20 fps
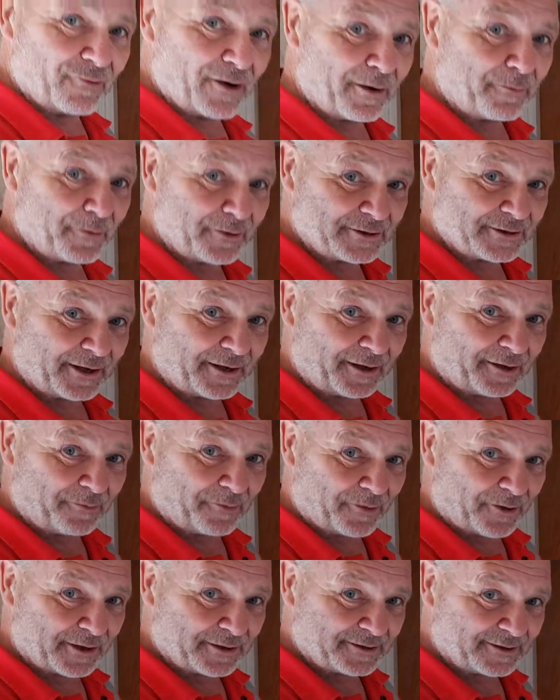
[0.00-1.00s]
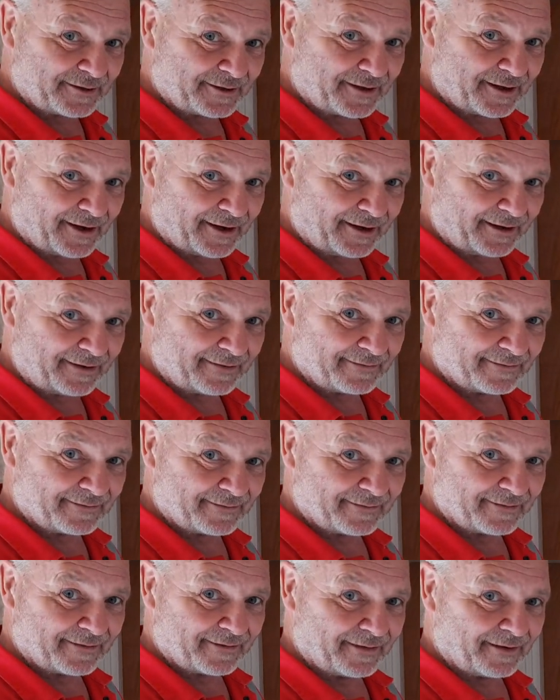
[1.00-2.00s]
represent the present day,
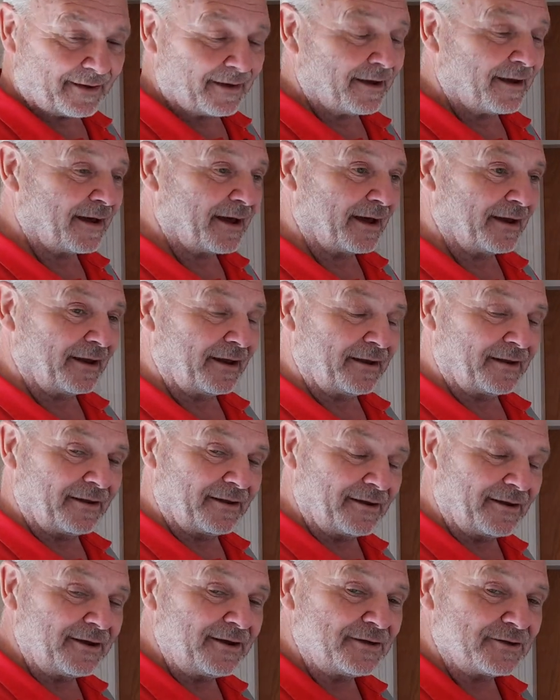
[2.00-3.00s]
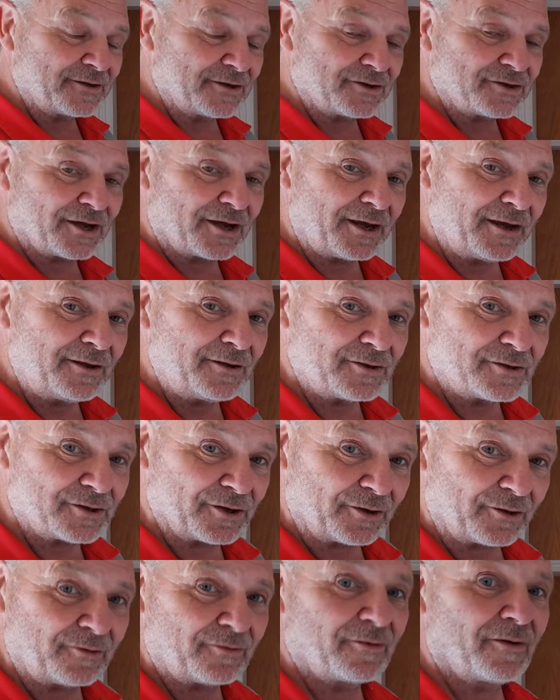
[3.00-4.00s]
and then it leads us
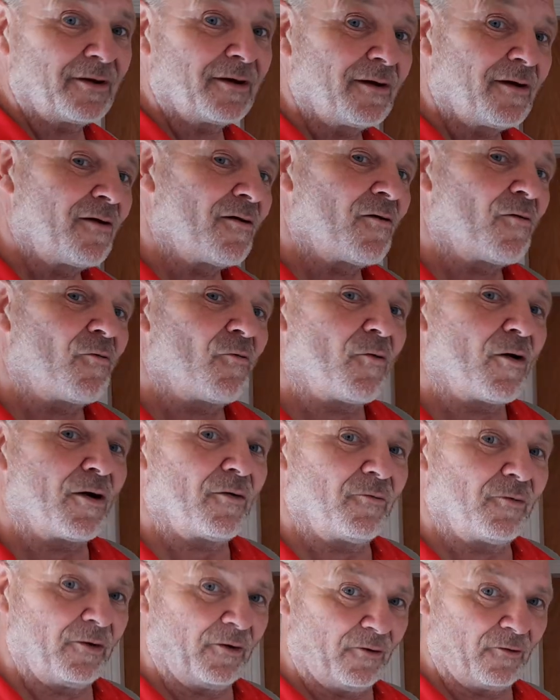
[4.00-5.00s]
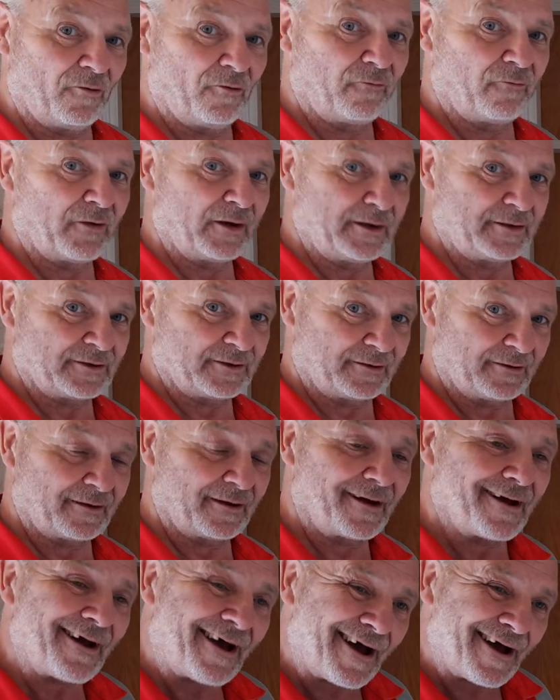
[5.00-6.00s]
into what we're all
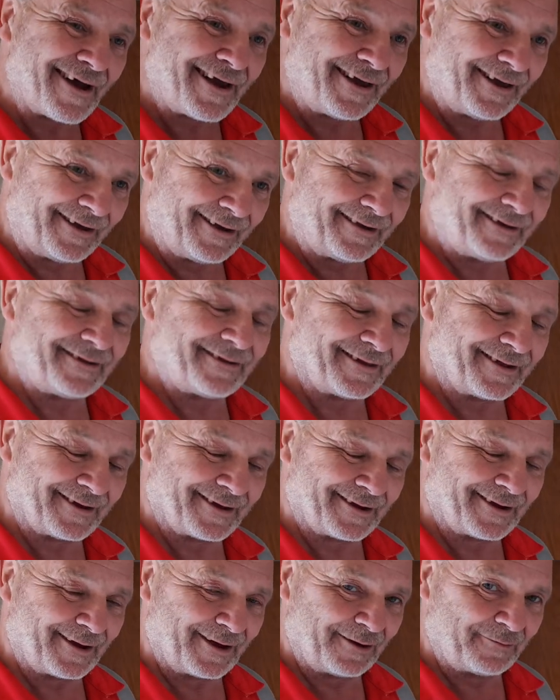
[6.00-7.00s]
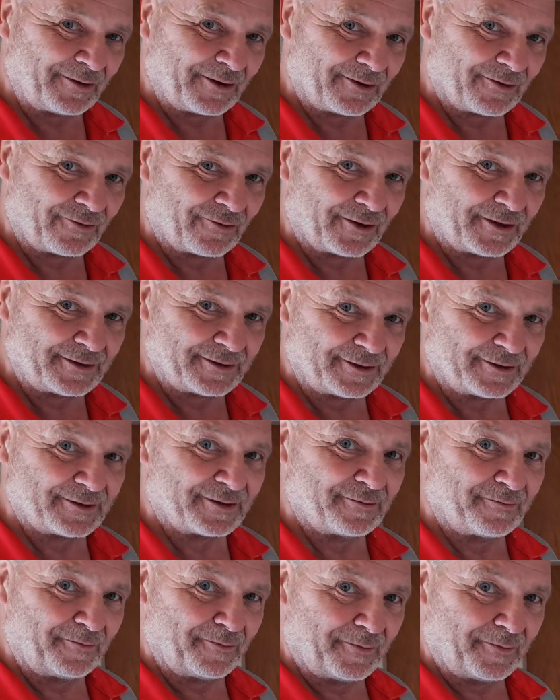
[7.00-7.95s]
facing, i.e. the climate crisis.